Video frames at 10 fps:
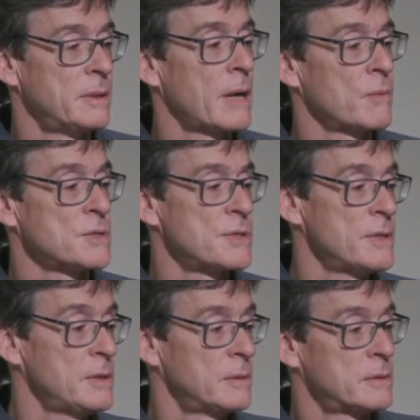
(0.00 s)
That was
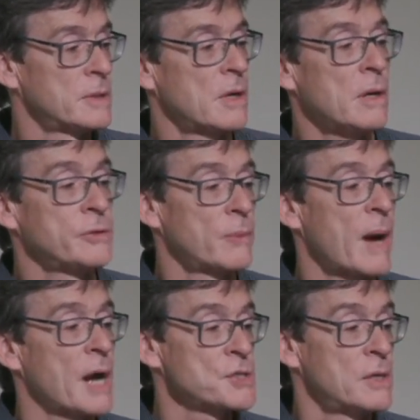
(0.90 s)
the call to
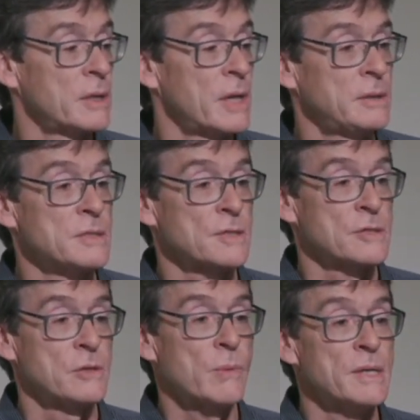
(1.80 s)
action in
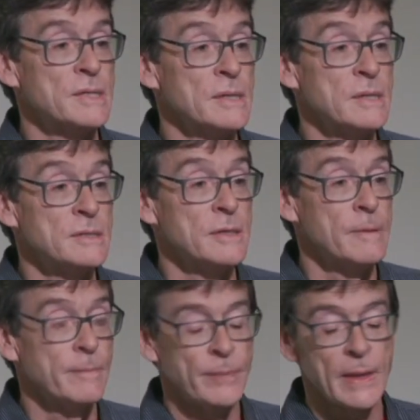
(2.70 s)
1961, DDT.
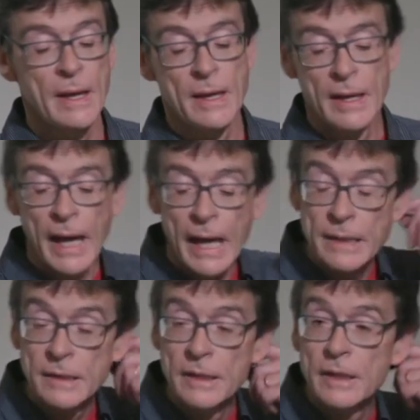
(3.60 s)

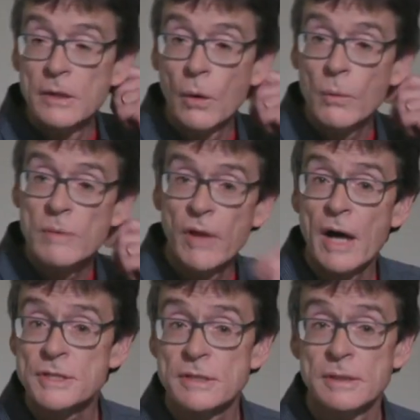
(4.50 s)
And, you know, we've
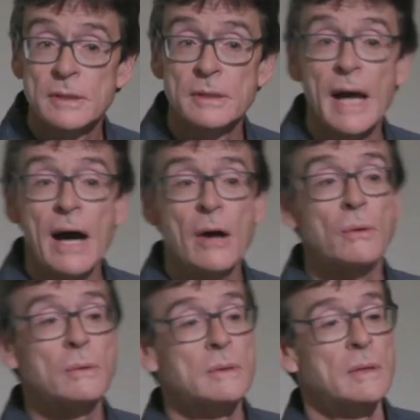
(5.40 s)
lost
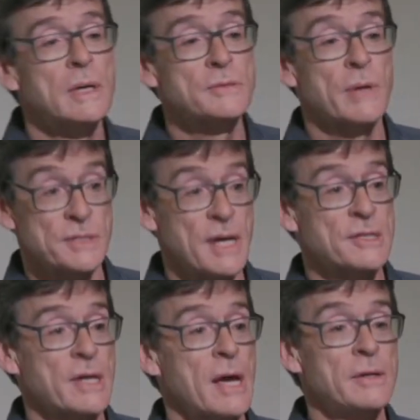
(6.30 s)
now, as I
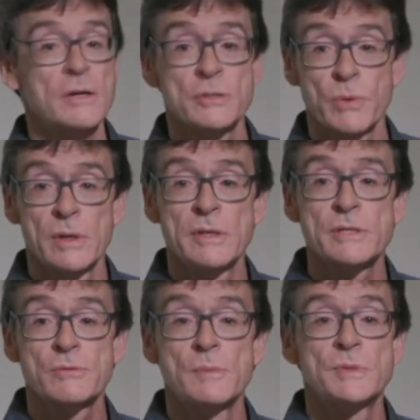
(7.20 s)
stand here, as we're in
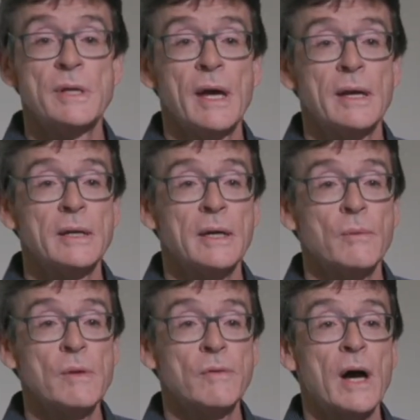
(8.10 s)
this room today,
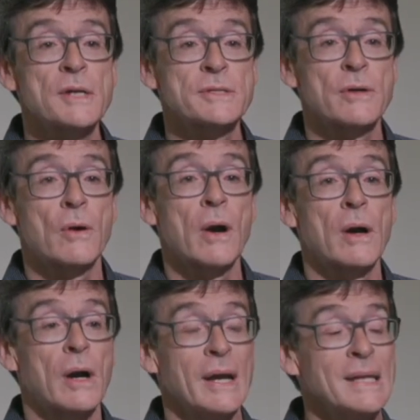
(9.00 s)
we've lost
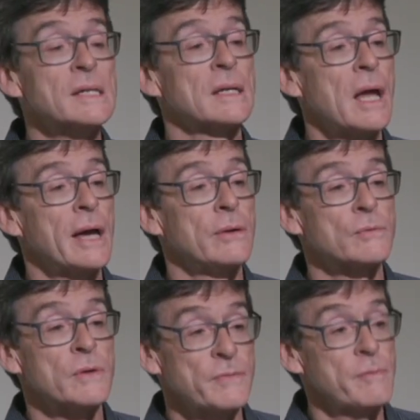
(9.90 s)
or are in decline
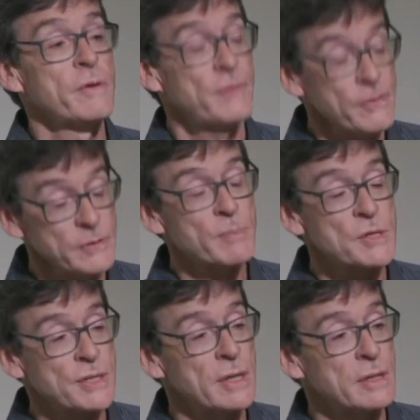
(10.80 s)
over
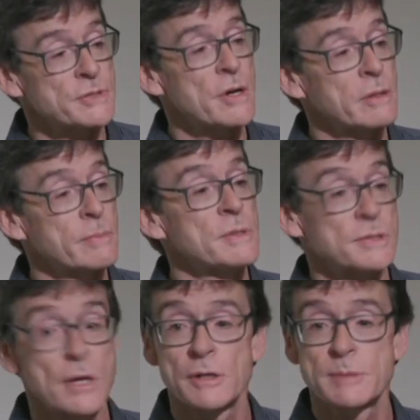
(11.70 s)
50% of
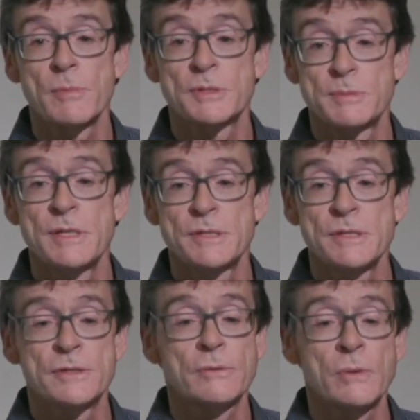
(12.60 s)
songbird
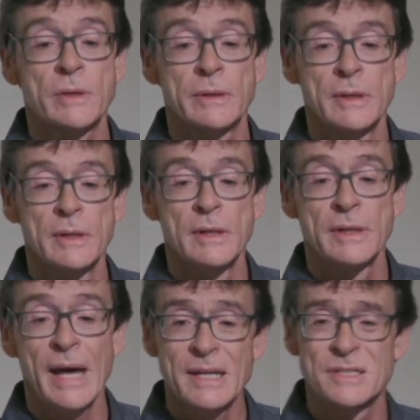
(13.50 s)
species in the world.
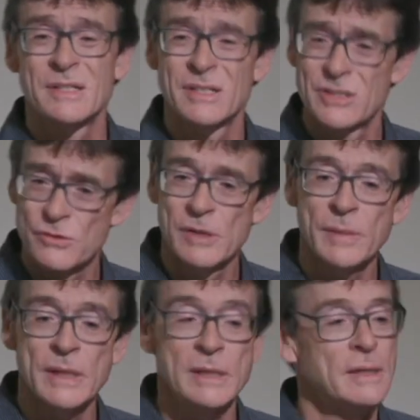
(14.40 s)
That is an
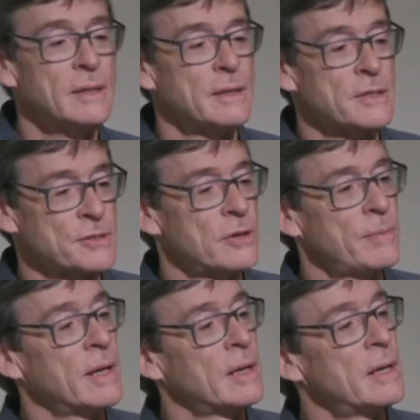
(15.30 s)
extremely
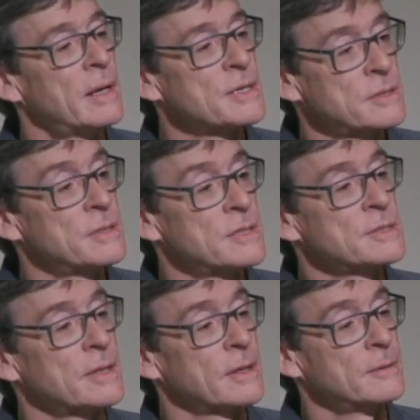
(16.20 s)
disturbing
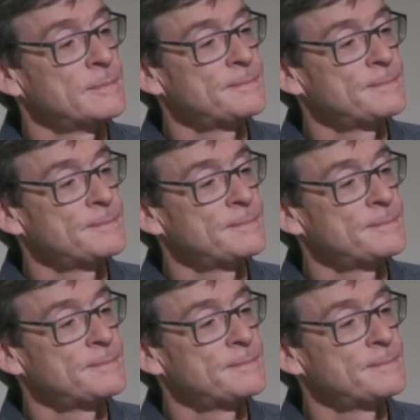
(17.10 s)
statistic.